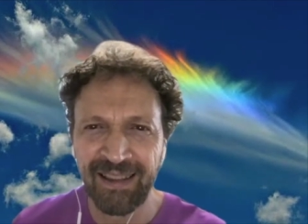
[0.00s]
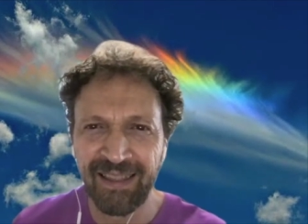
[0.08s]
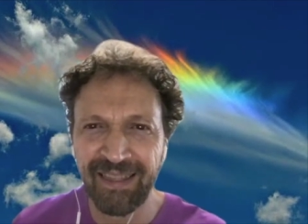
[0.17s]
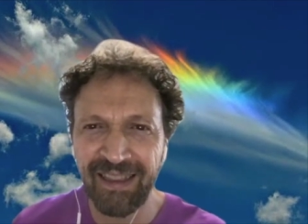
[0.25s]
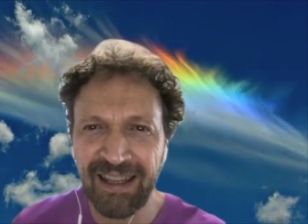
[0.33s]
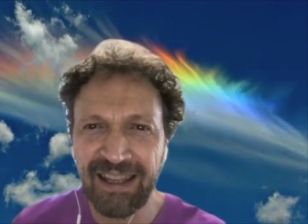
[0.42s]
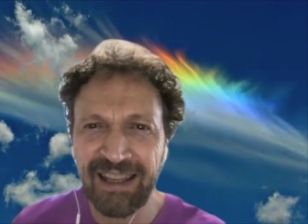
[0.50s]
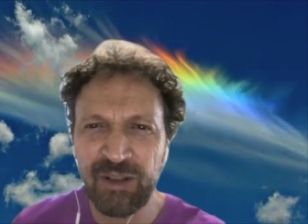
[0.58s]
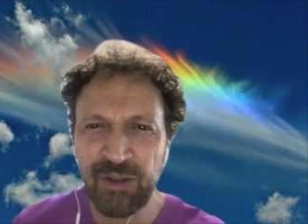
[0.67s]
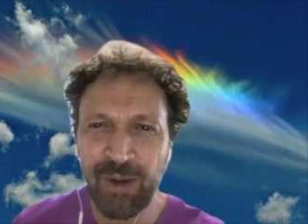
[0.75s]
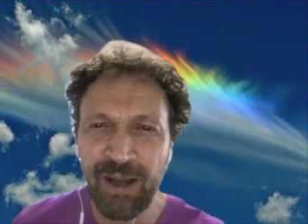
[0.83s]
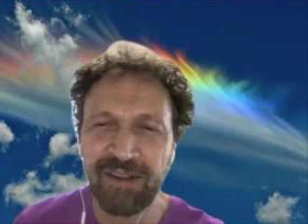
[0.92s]
There
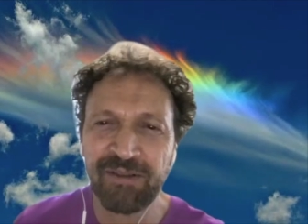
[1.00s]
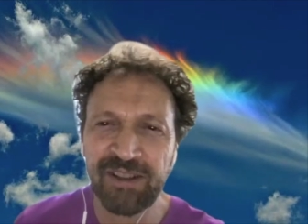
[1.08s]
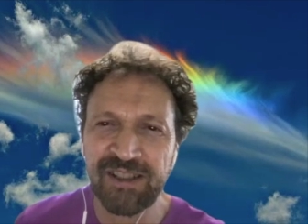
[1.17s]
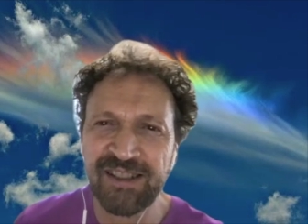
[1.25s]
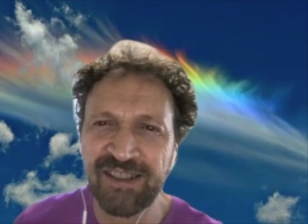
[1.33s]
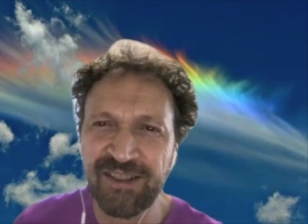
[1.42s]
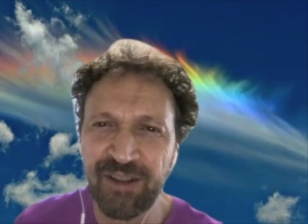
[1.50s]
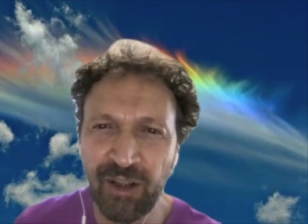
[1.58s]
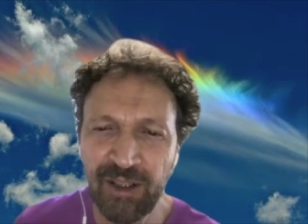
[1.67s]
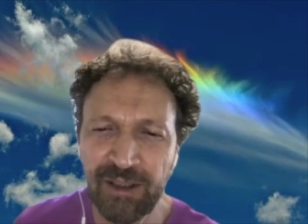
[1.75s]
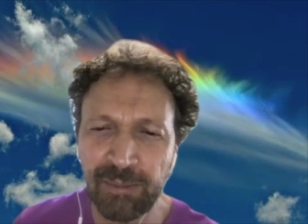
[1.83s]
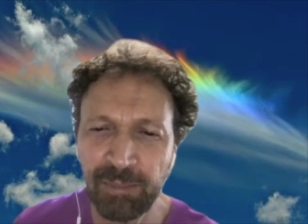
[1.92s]
you have a
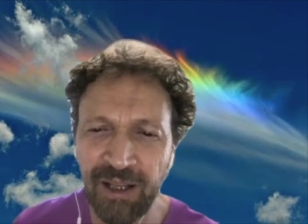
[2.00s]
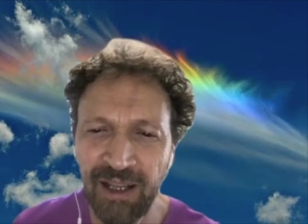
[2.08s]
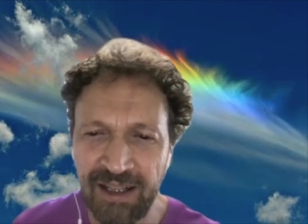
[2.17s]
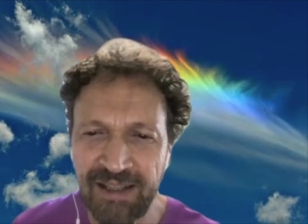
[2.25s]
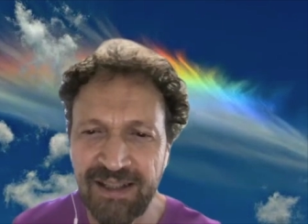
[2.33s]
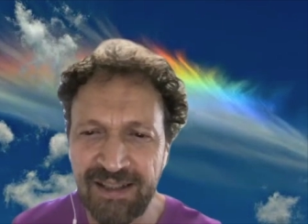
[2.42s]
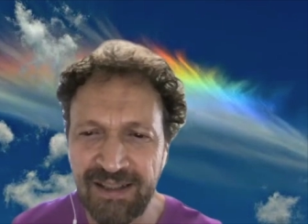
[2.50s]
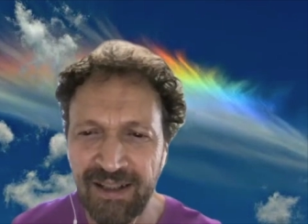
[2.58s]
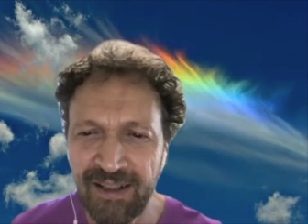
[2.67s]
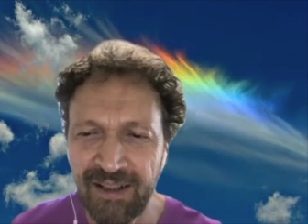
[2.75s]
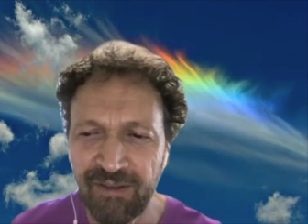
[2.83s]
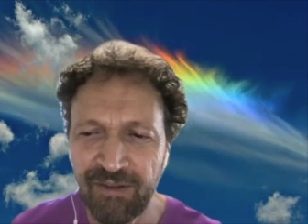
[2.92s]
solid place
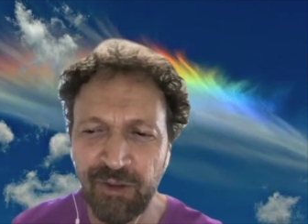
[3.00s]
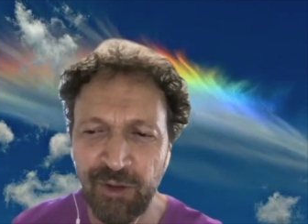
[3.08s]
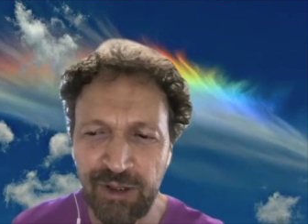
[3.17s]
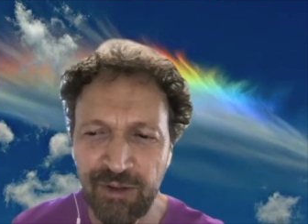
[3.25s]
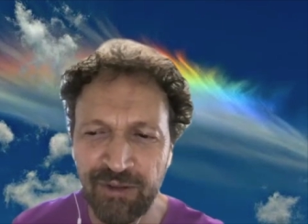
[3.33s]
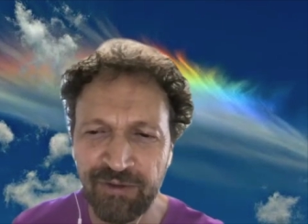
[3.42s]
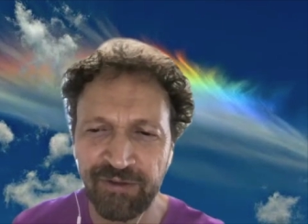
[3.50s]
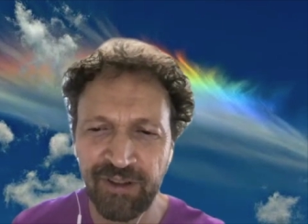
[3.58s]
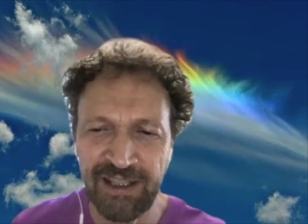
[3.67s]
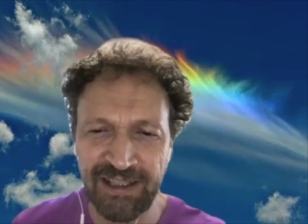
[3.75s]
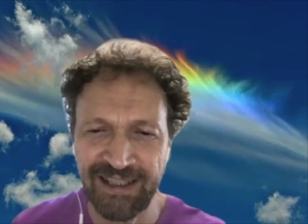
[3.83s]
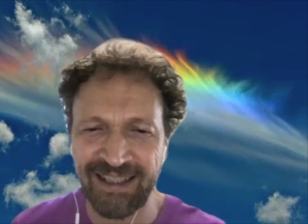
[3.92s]
for your
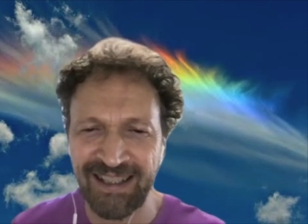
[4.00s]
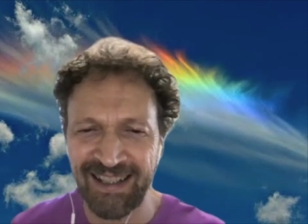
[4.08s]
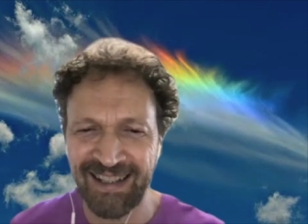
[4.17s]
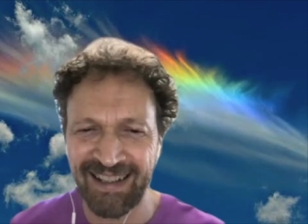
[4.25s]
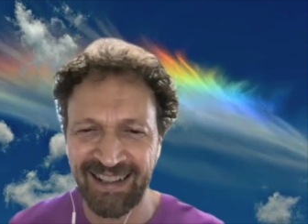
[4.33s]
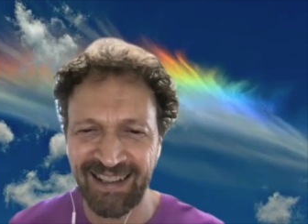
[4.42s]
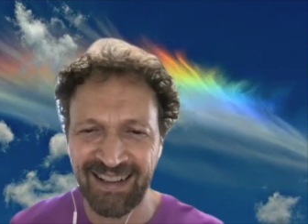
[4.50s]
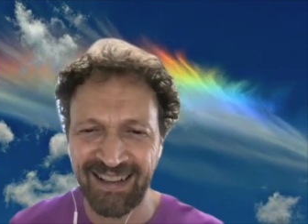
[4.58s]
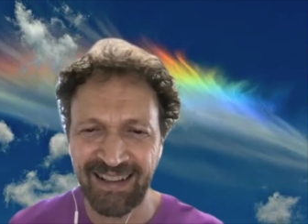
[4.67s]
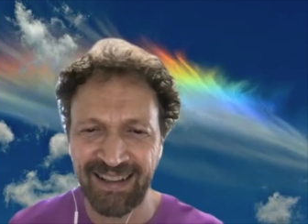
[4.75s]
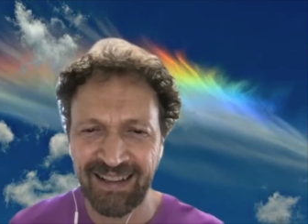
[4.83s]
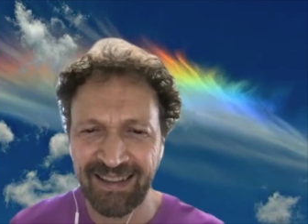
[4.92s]
feet.
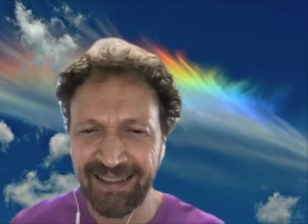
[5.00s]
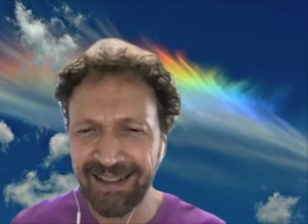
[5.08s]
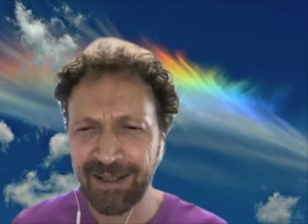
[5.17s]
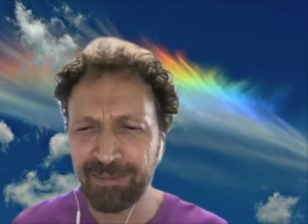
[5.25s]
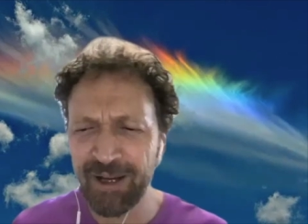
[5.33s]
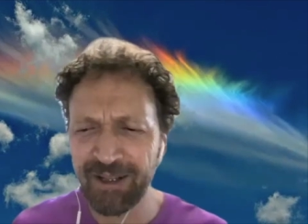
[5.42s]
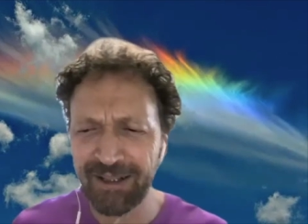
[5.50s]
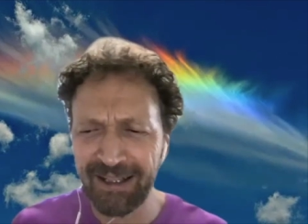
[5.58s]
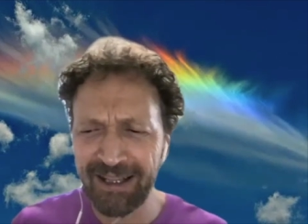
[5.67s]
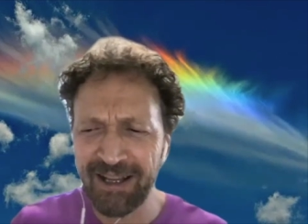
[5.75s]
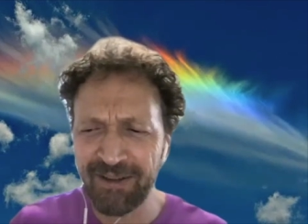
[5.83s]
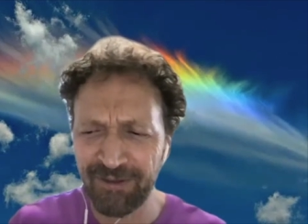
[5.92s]
Think about it
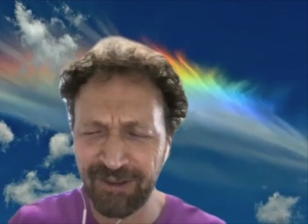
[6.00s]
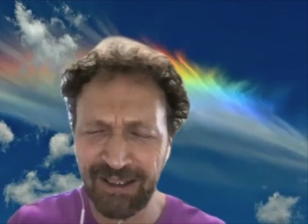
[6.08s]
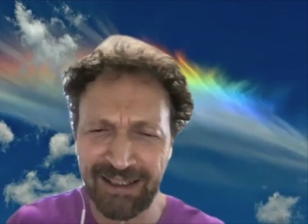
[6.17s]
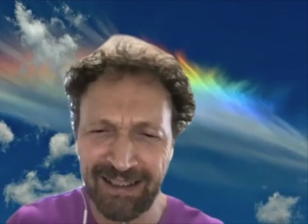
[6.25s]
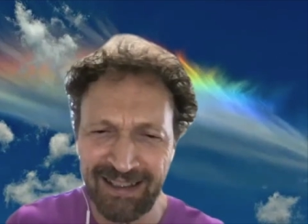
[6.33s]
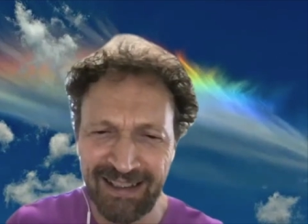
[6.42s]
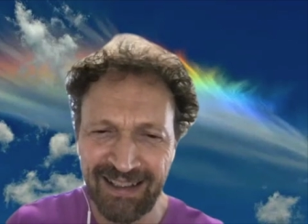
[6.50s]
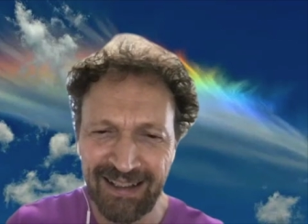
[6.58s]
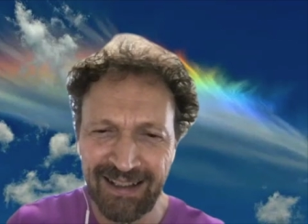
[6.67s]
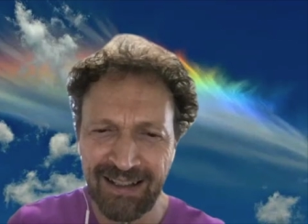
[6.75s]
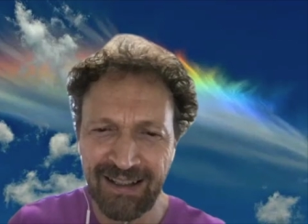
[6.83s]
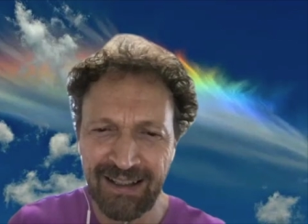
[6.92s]
carefully.
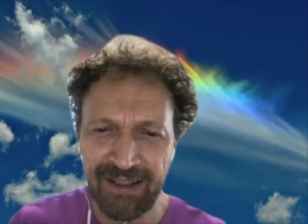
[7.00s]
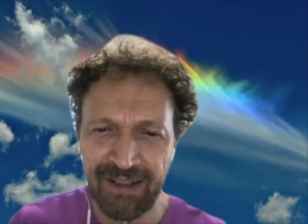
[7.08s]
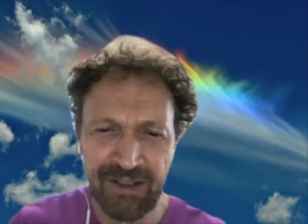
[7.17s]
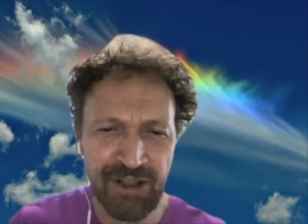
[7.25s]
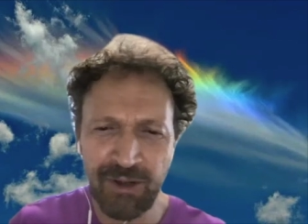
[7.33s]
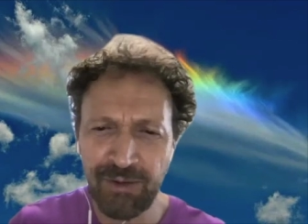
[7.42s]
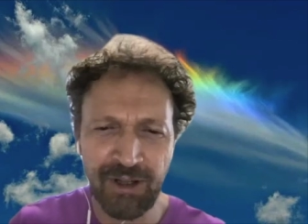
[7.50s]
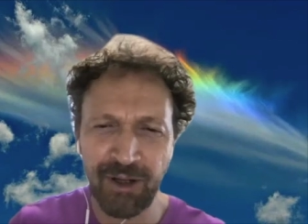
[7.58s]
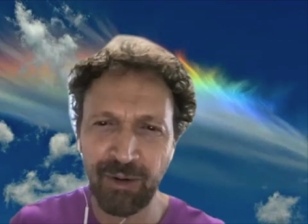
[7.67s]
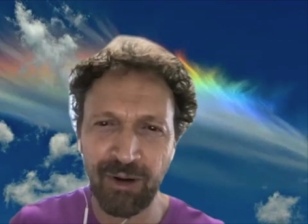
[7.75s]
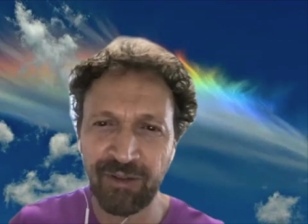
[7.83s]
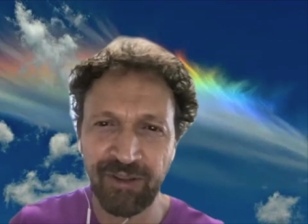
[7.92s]
Don't
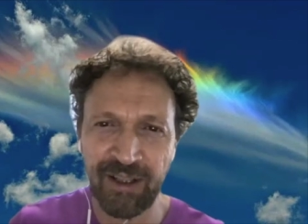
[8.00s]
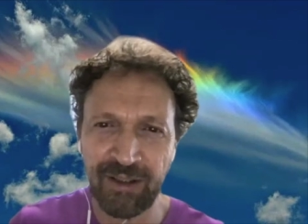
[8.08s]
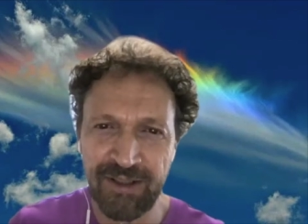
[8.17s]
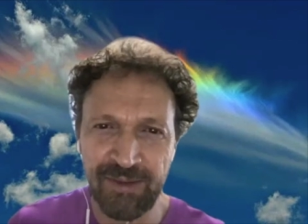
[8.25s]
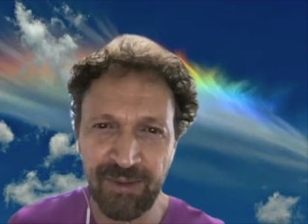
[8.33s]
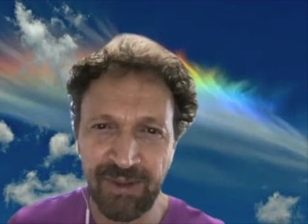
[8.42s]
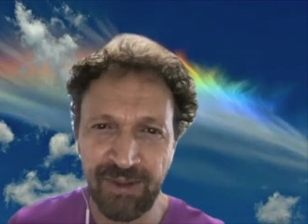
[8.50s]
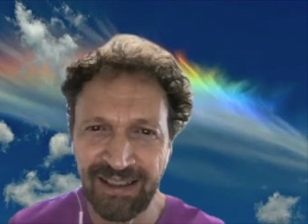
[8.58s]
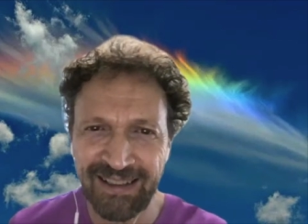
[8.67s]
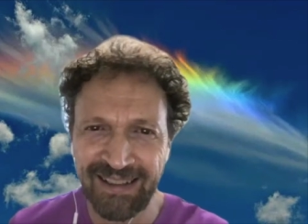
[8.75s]
go off elsewhere.